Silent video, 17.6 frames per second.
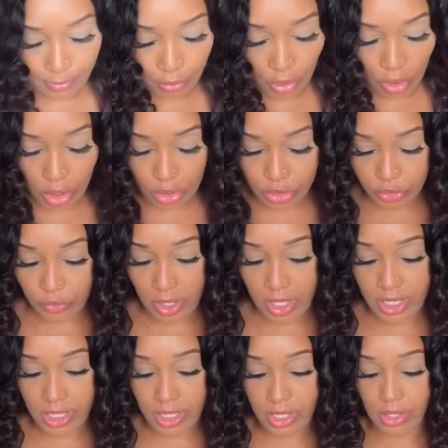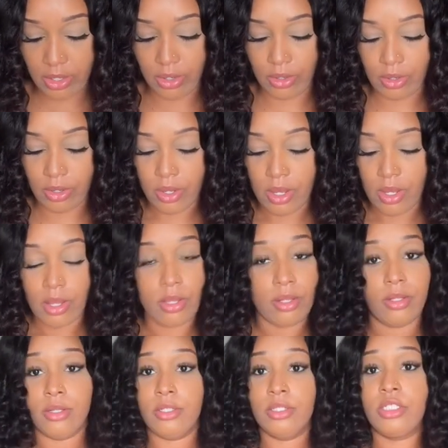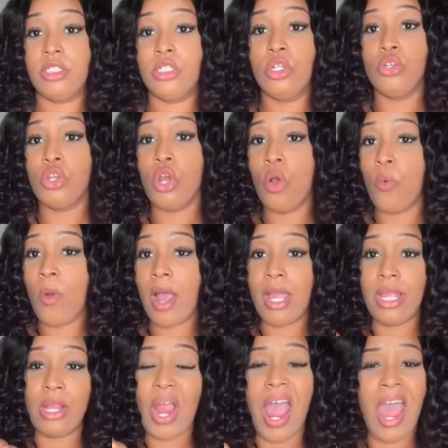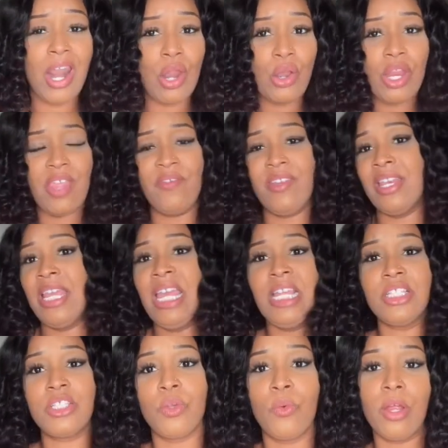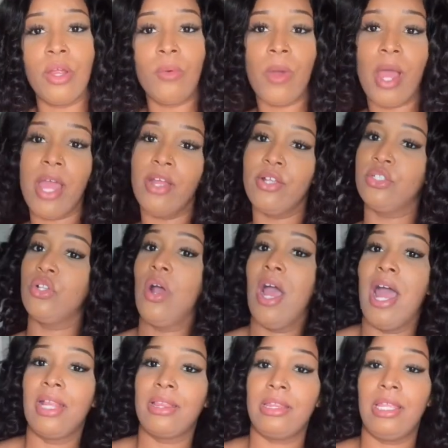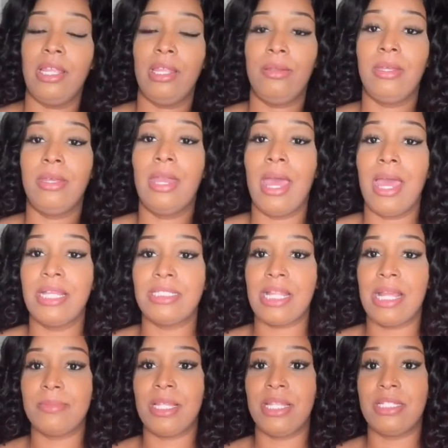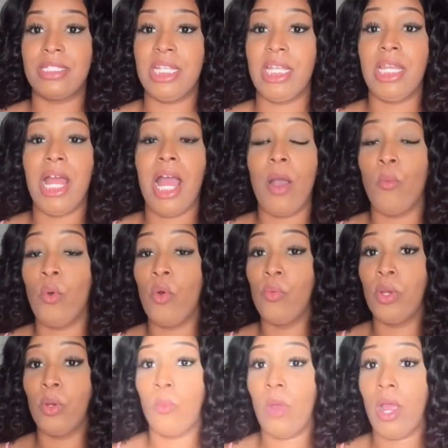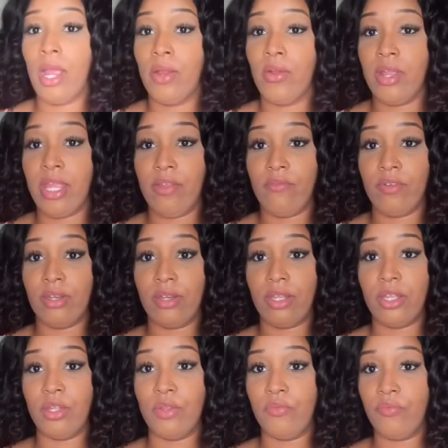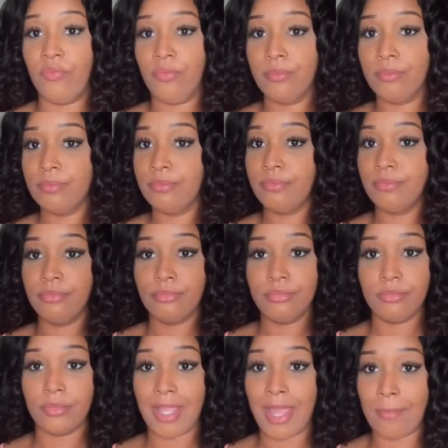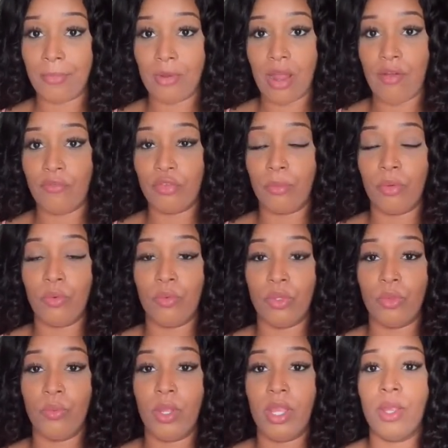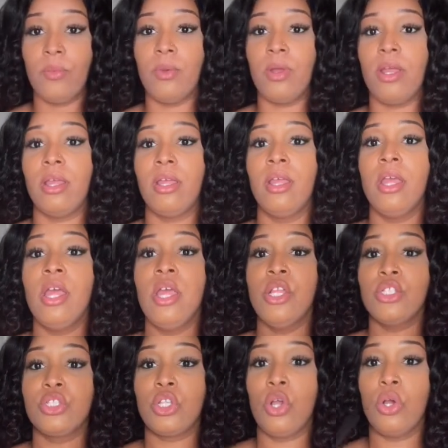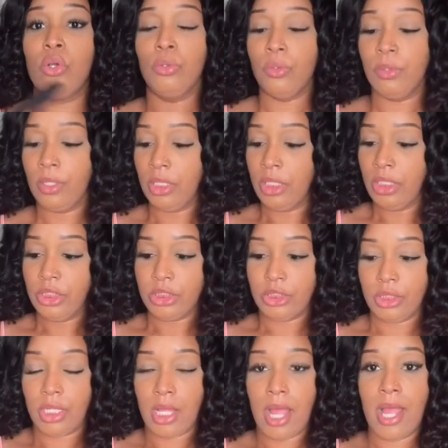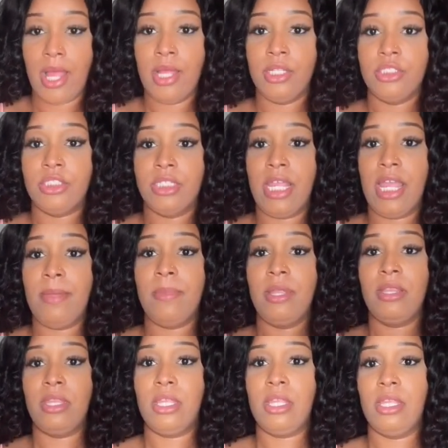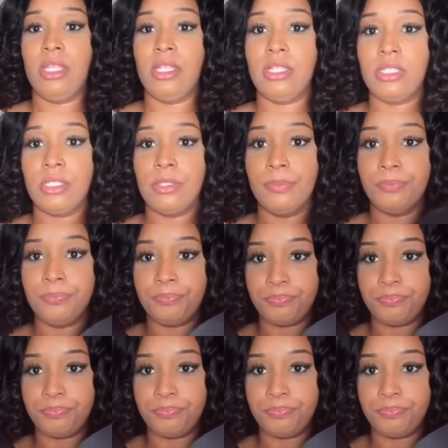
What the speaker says: bras right here. Still no wire. I don't even need to wear wire, so I think 9 times out of 10 I won't wear wire even if I'm comfortable with wearing one. So she gave me these.